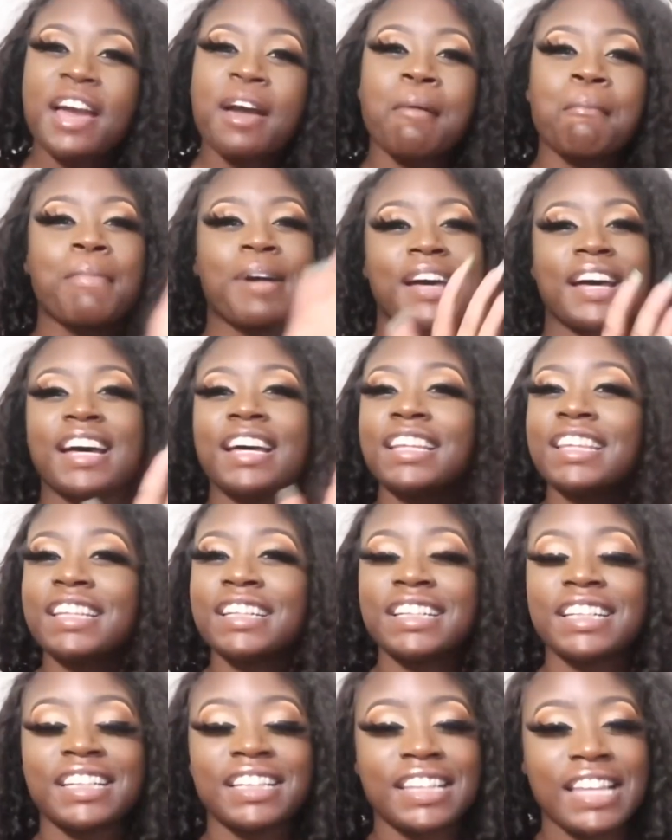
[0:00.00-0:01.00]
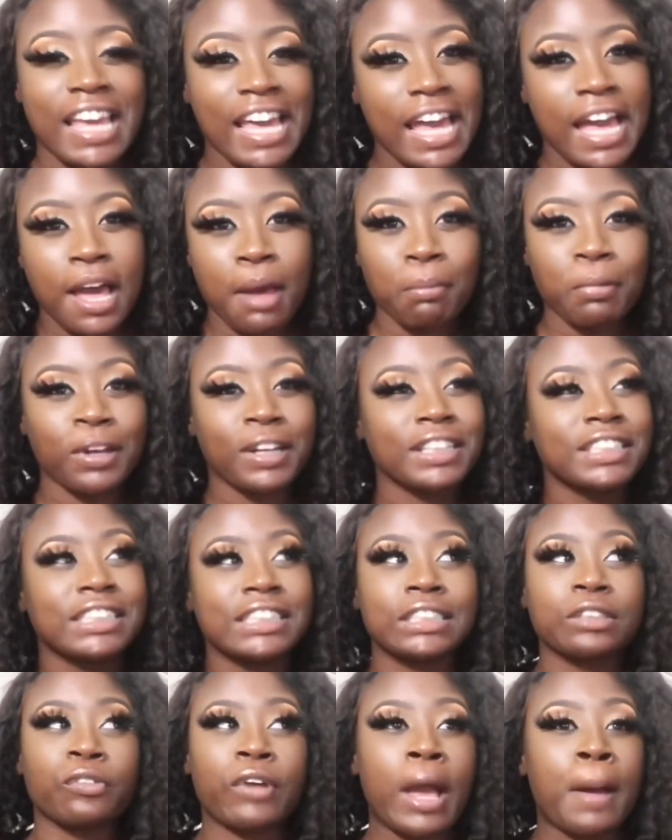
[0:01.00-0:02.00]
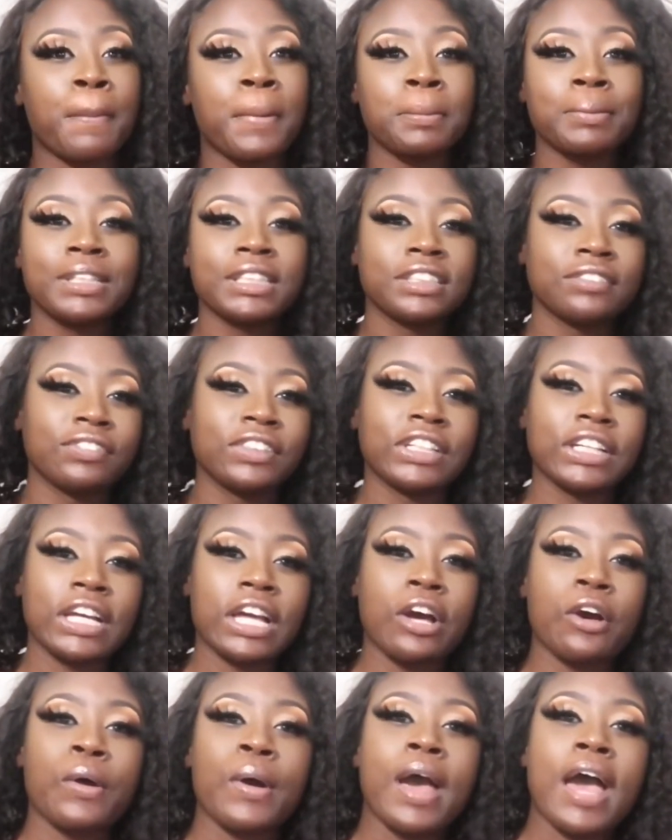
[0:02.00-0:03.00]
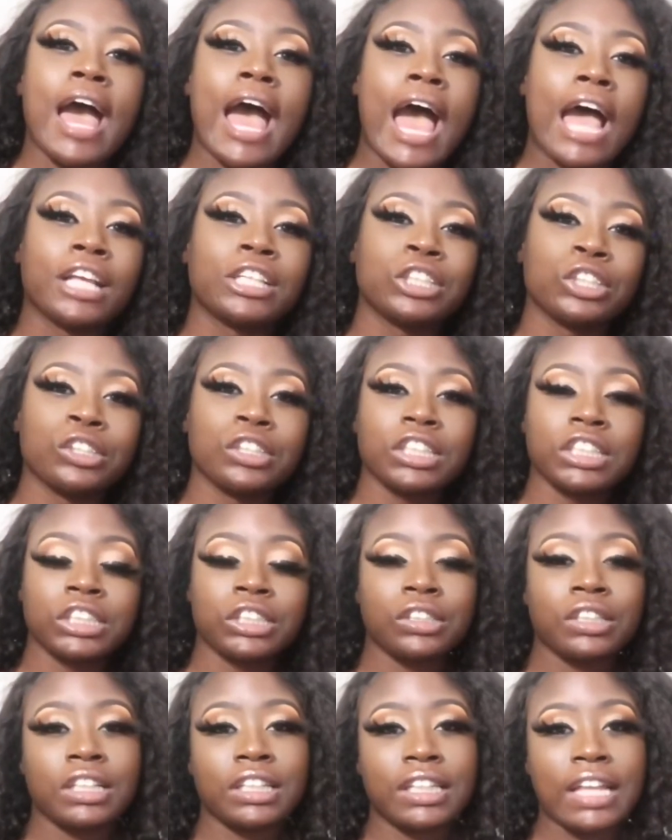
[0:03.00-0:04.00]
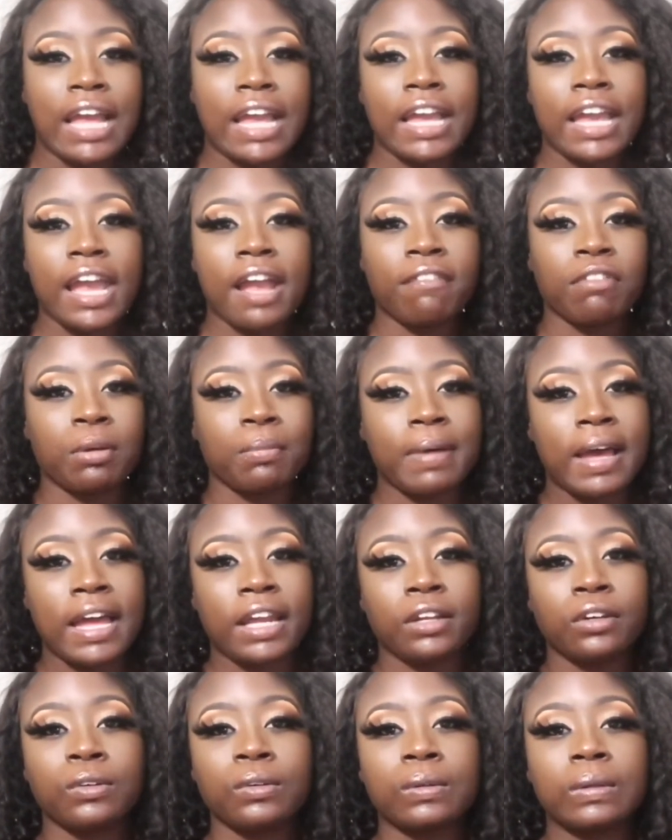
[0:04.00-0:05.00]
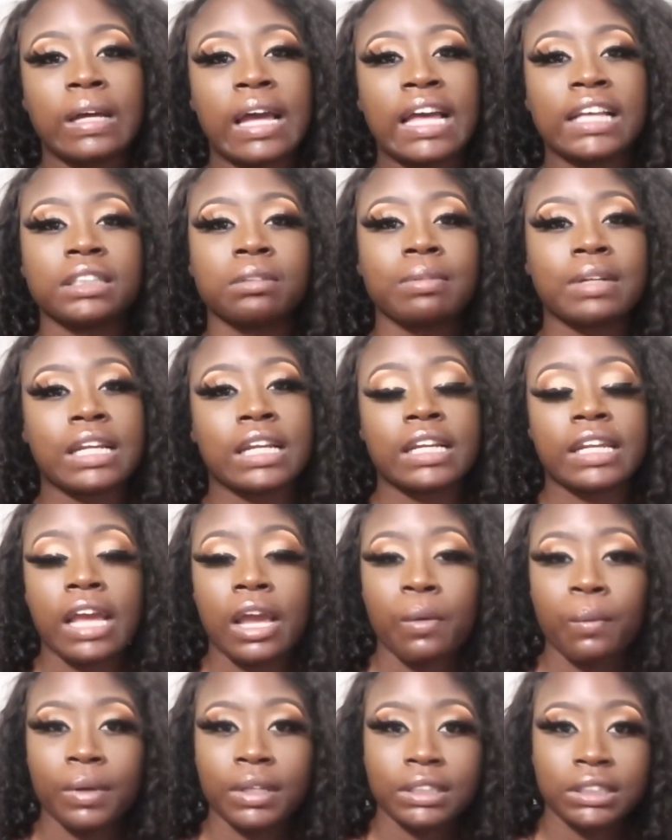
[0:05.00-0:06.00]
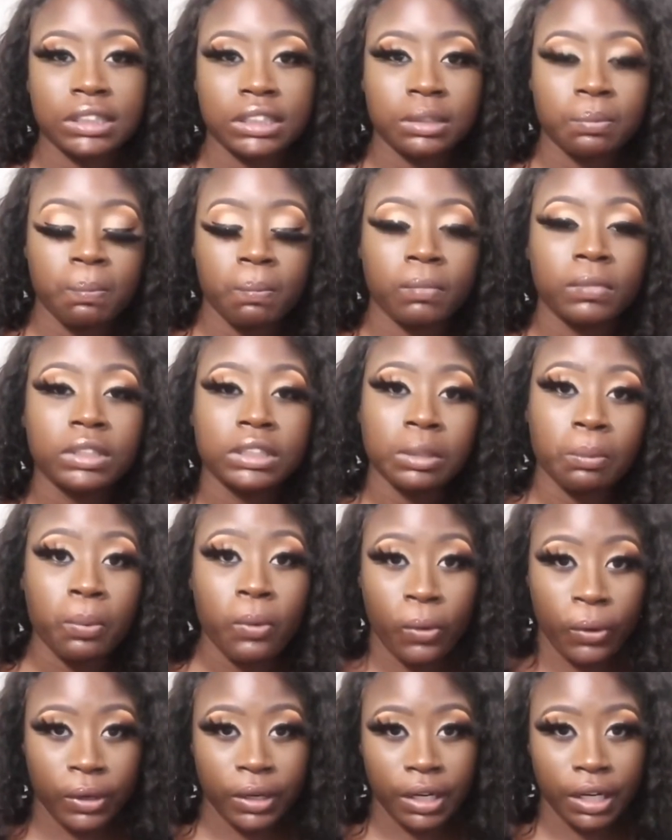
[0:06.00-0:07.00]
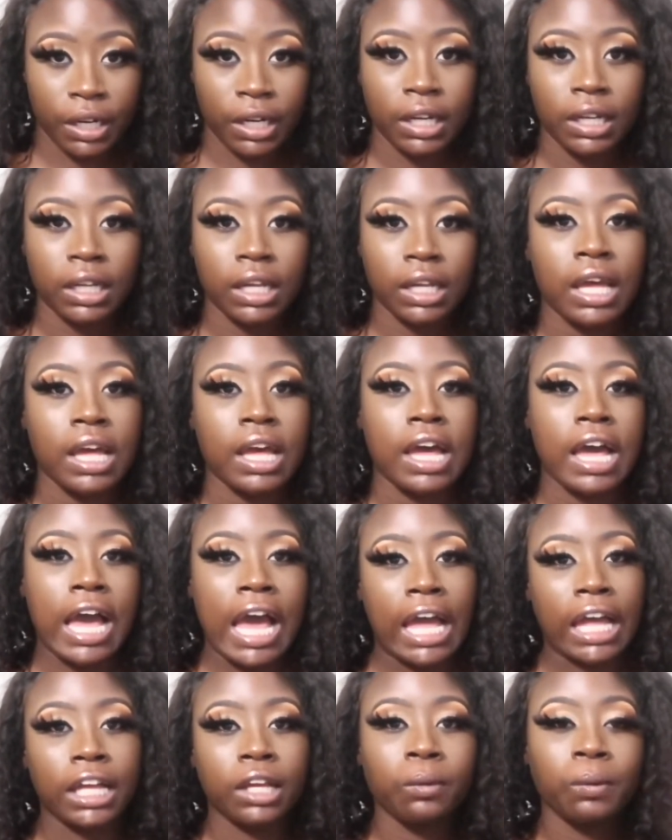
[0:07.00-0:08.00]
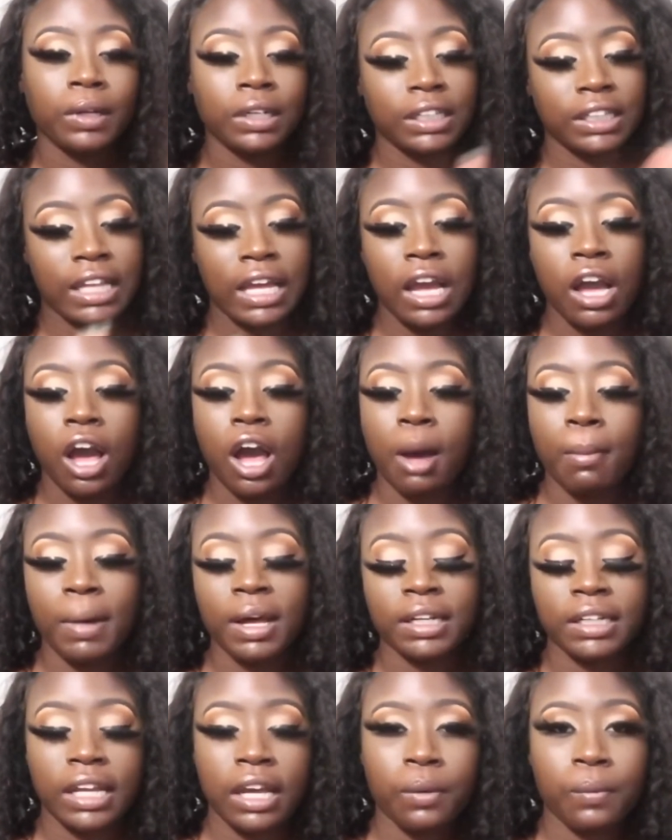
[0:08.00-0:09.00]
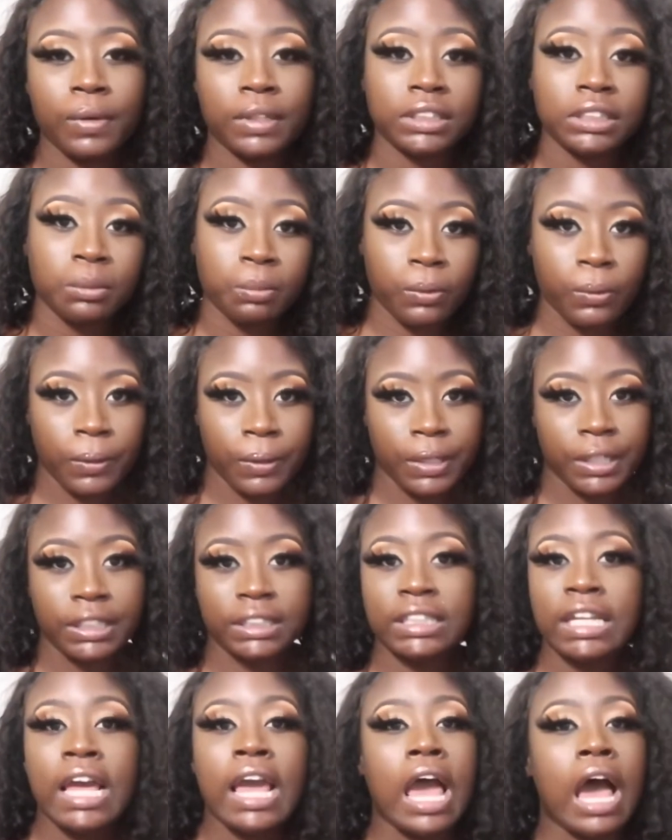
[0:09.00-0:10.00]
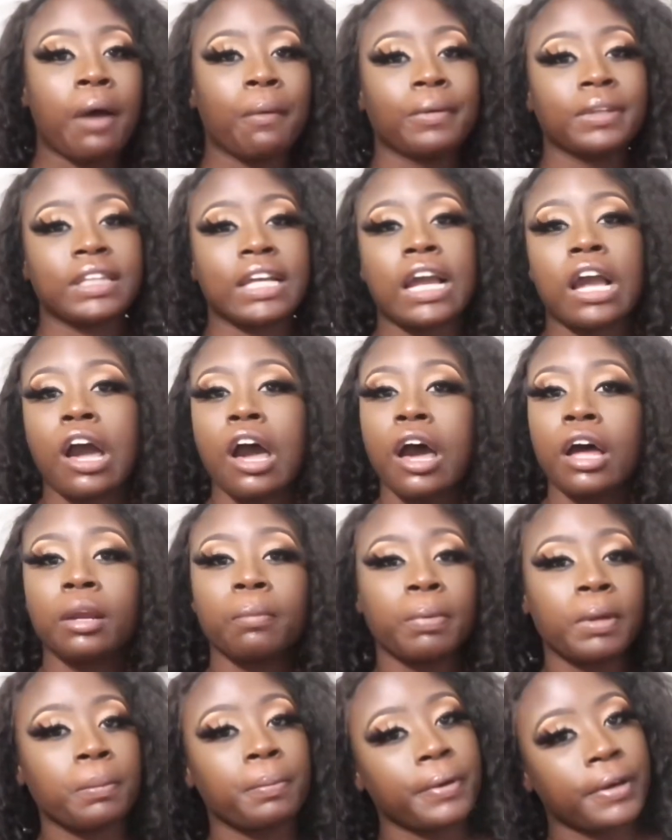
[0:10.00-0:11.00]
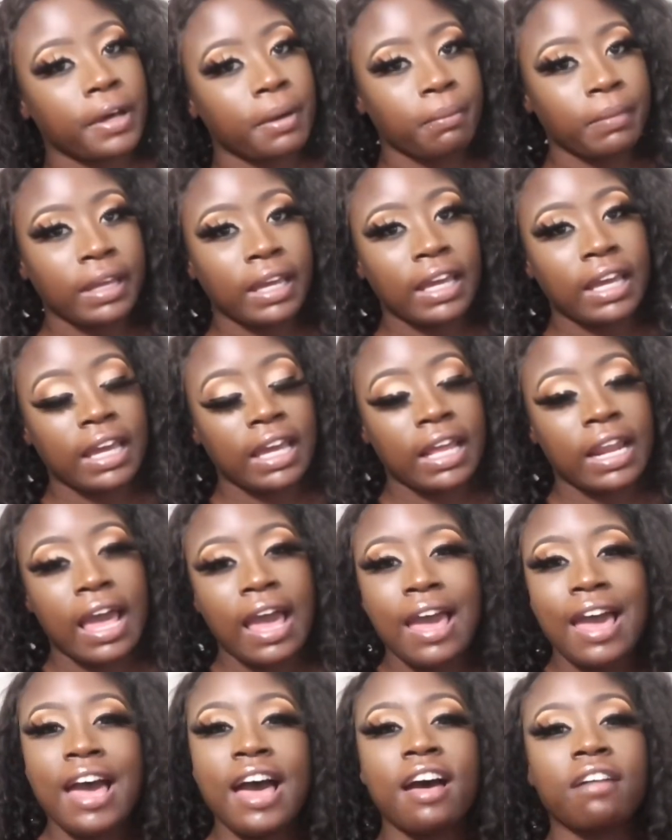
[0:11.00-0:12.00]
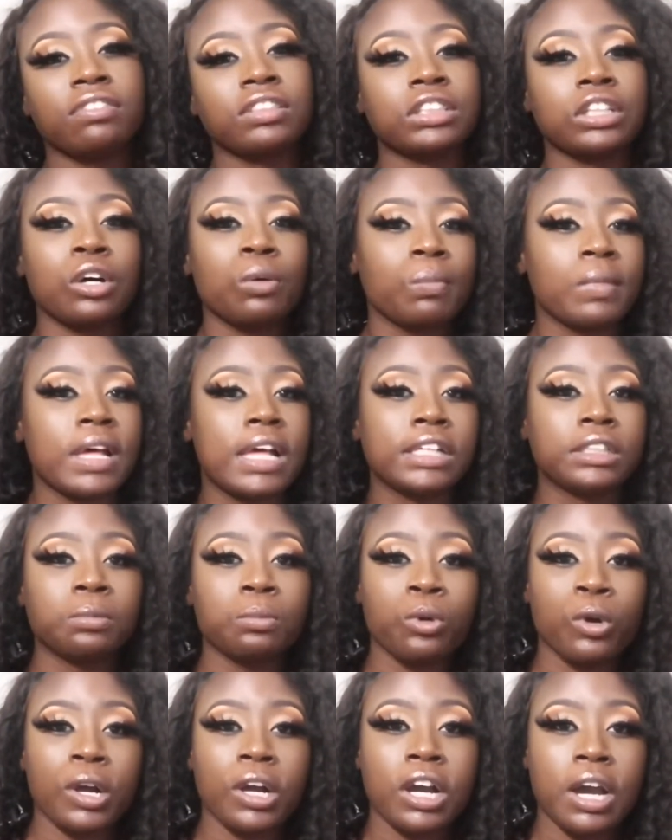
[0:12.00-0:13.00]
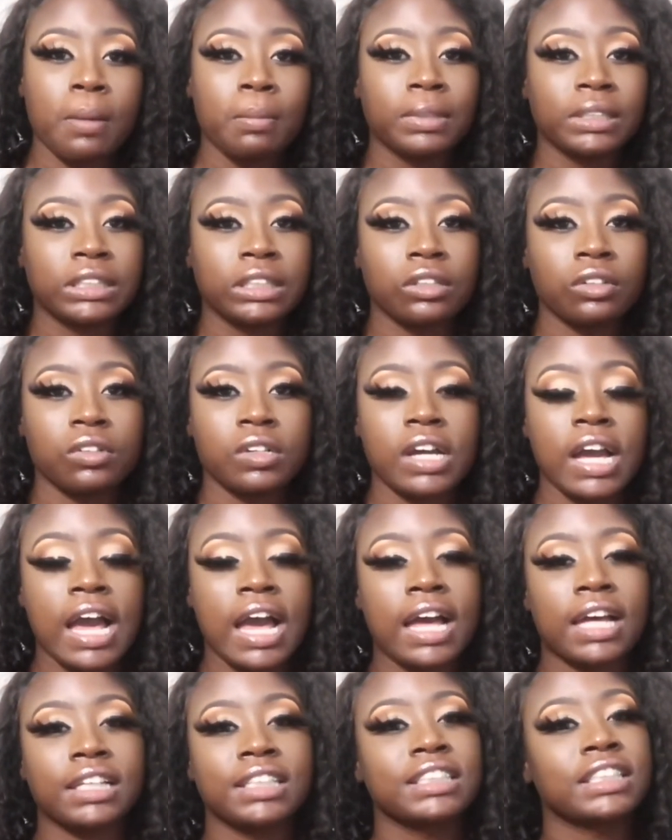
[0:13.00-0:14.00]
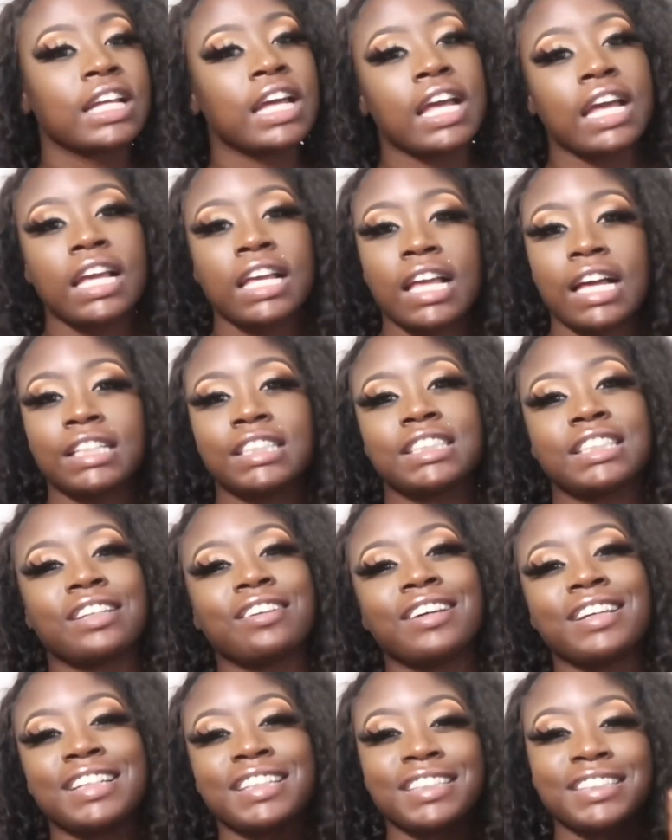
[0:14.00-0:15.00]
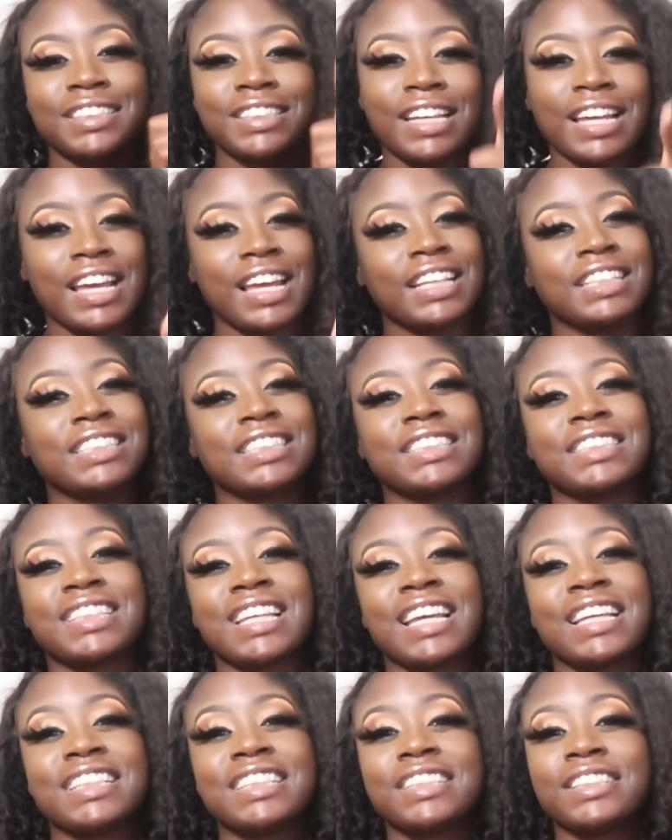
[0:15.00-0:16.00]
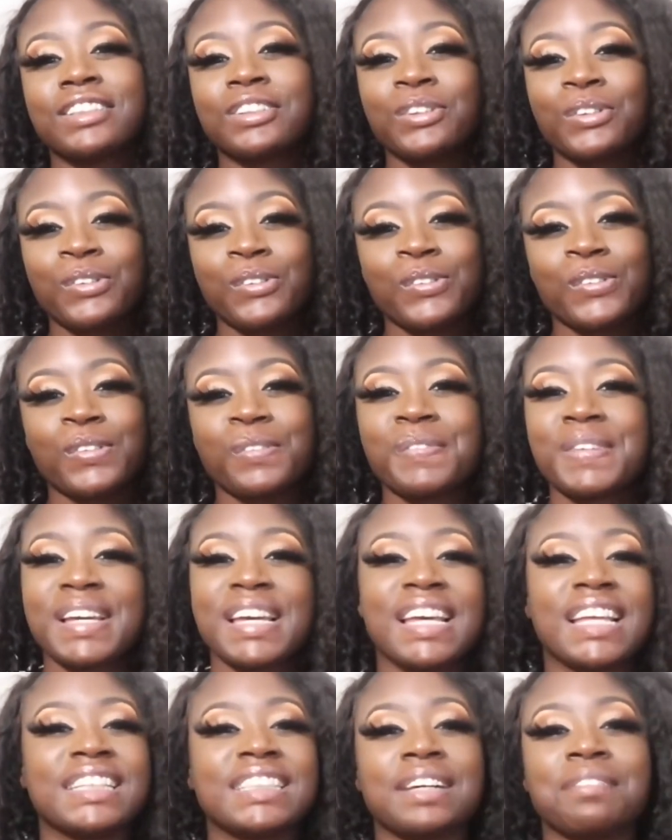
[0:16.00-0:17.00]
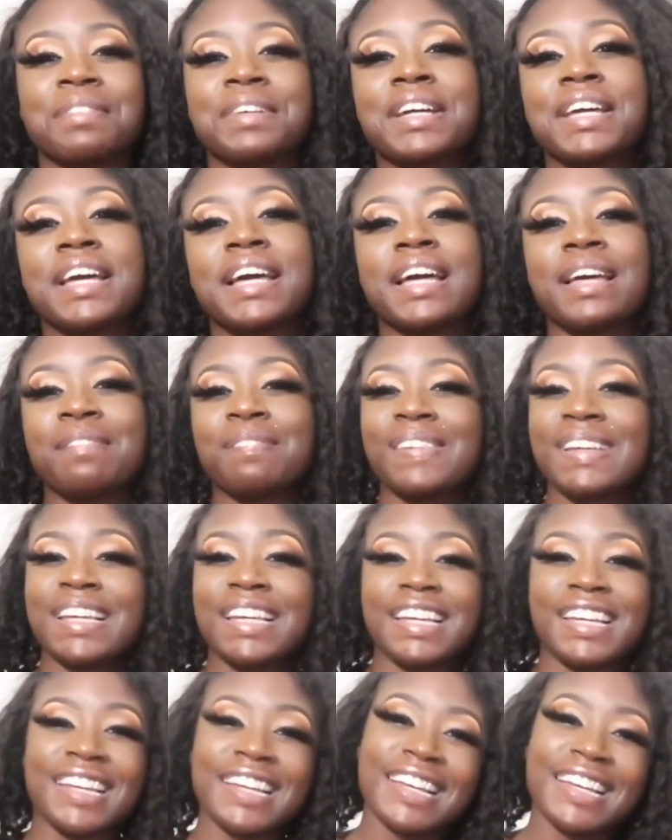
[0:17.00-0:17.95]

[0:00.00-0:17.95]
But other than that, I'm gonna just wrap up this video. I truly thank everybody who has been a day one supporter. I want to thank all my day one supporters. I want to thank all the people coming in. I have so much more coming to you guys. Y'all just don't understand. Just stay tuned, because I'm coming.